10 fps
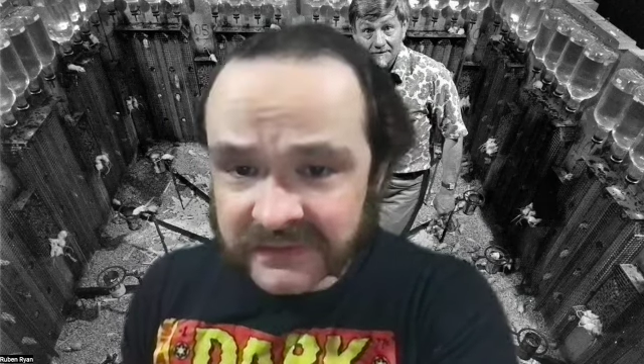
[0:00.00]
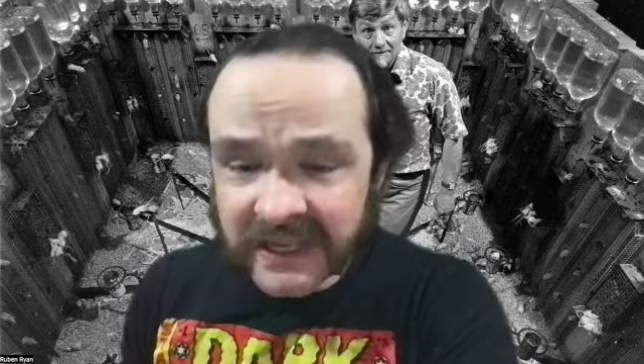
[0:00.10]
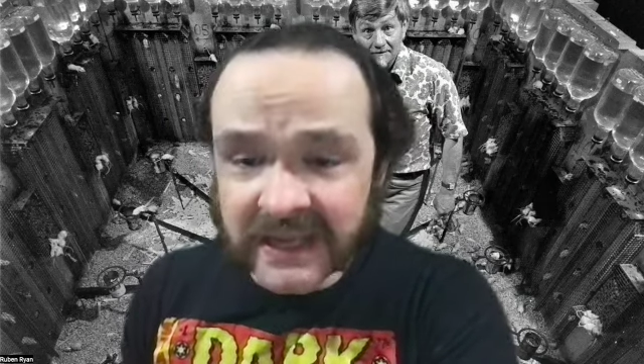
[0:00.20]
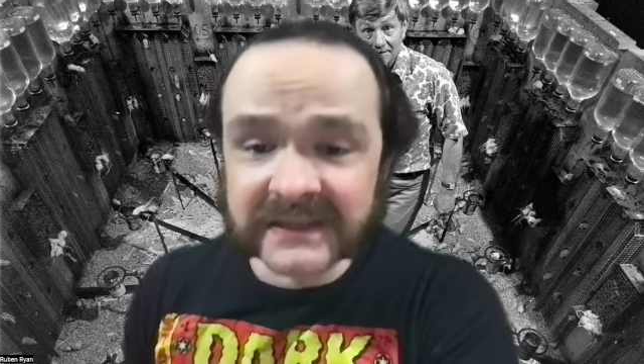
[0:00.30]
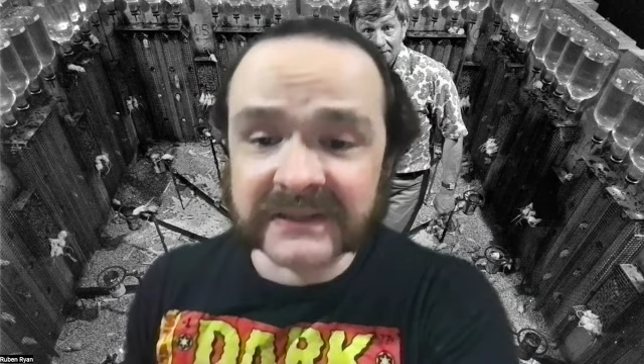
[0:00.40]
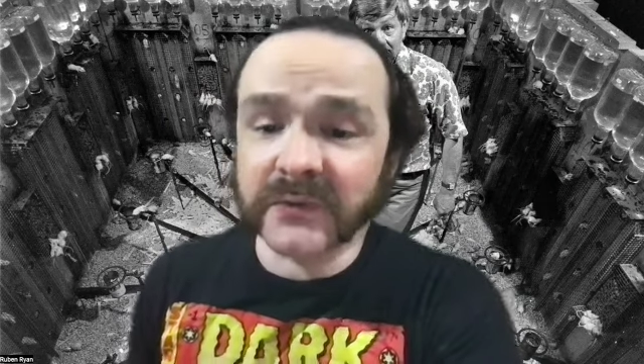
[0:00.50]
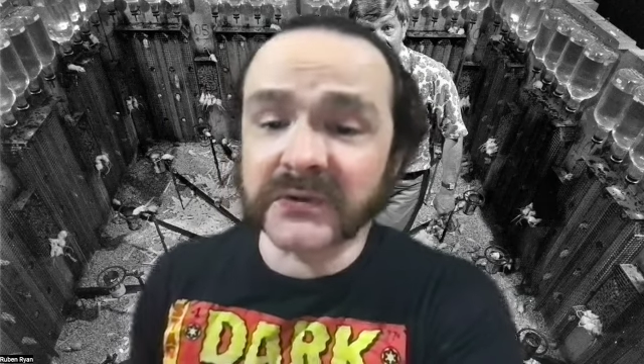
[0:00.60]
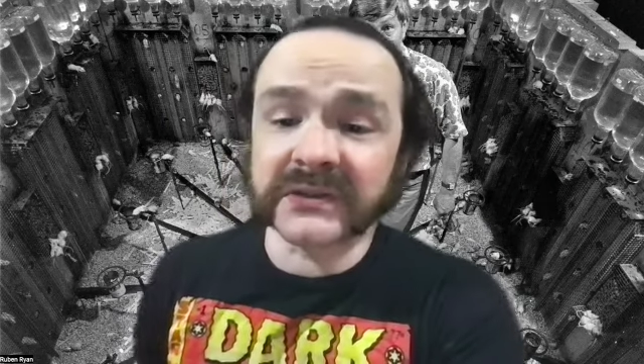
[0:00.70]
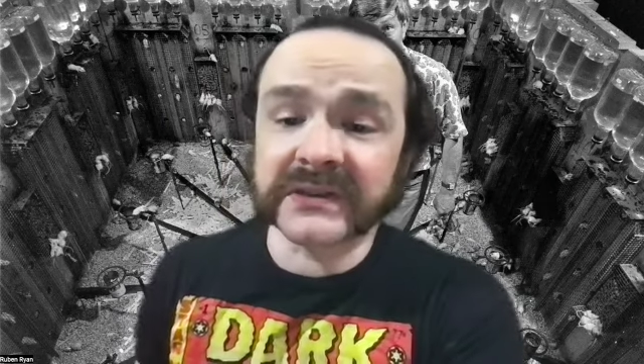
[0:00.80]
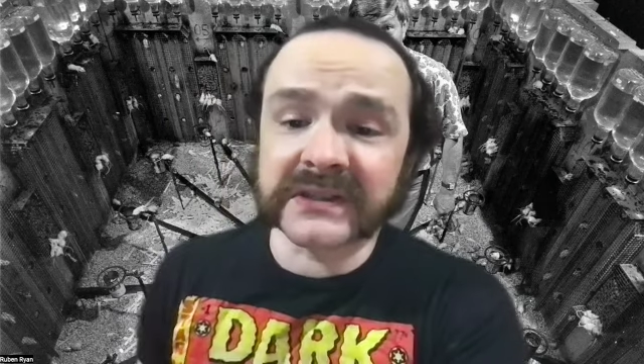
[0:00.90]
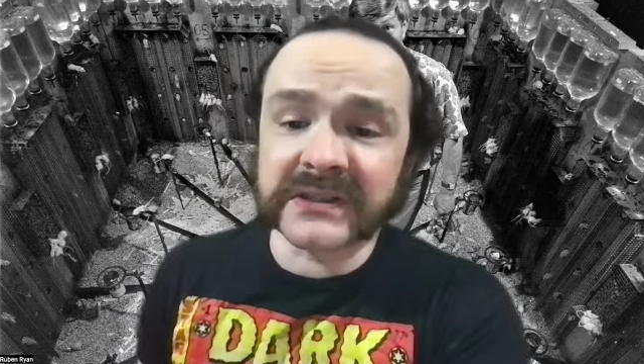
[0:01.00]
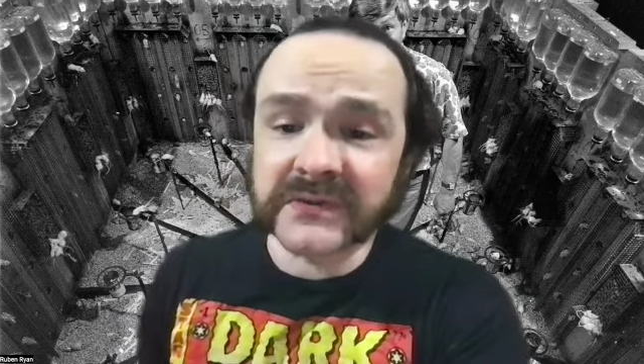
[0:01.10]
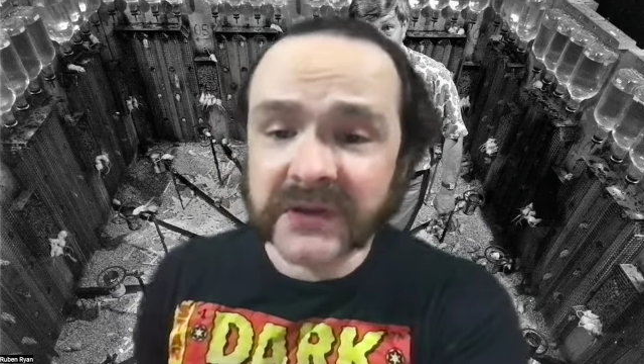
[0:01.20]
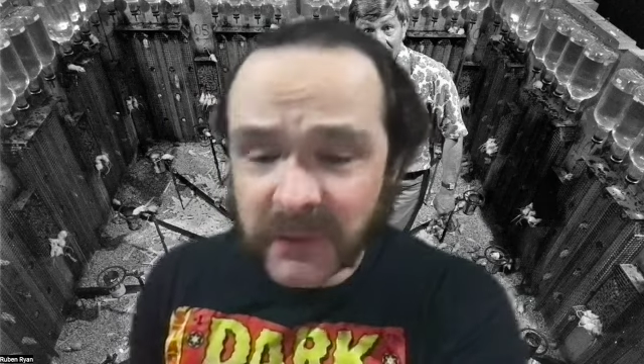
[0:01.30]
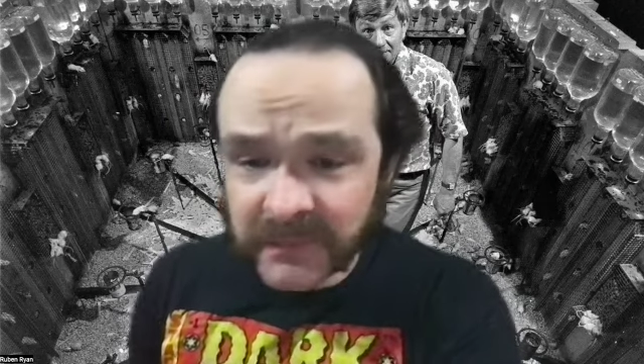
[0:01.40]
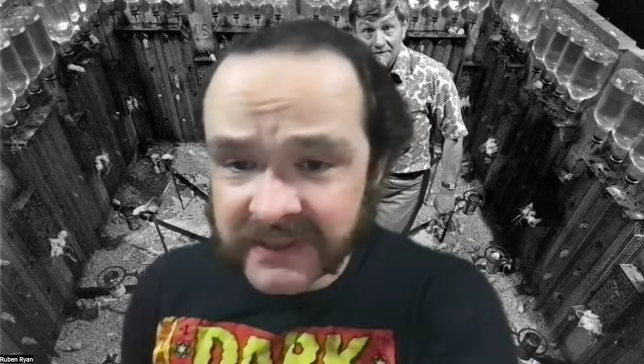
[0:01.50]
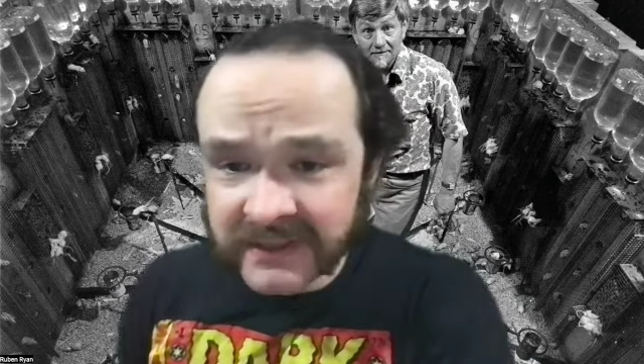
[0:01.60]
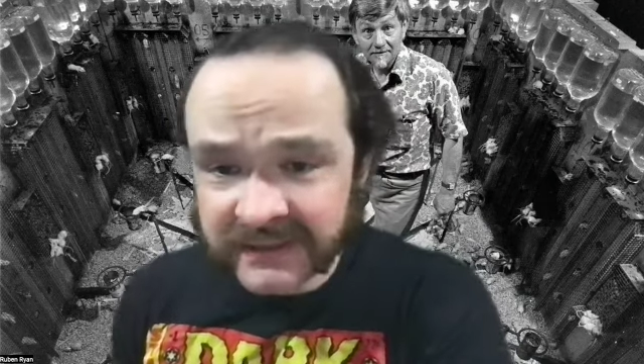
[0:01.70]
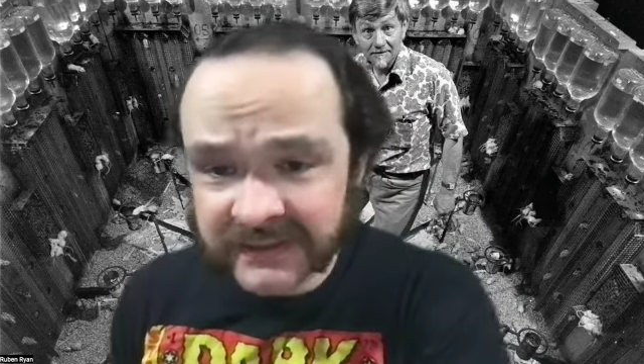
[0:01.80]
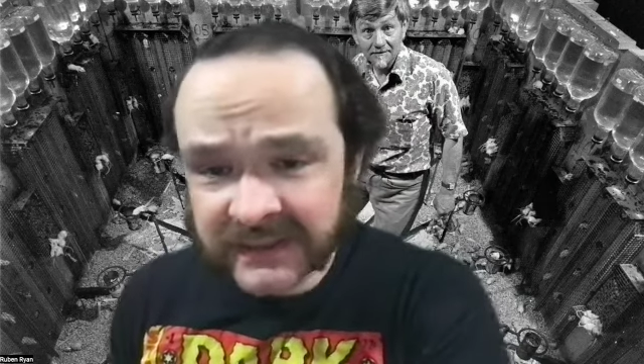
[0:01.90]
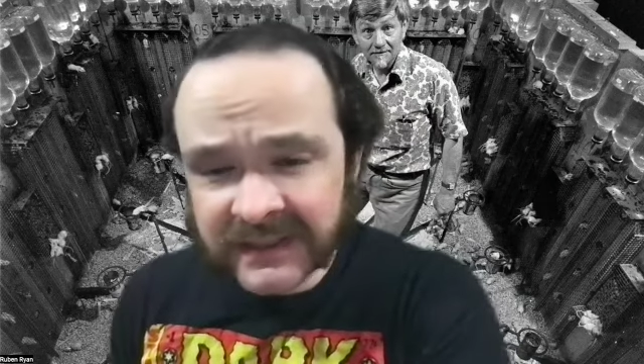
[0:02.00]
a socialist utopia,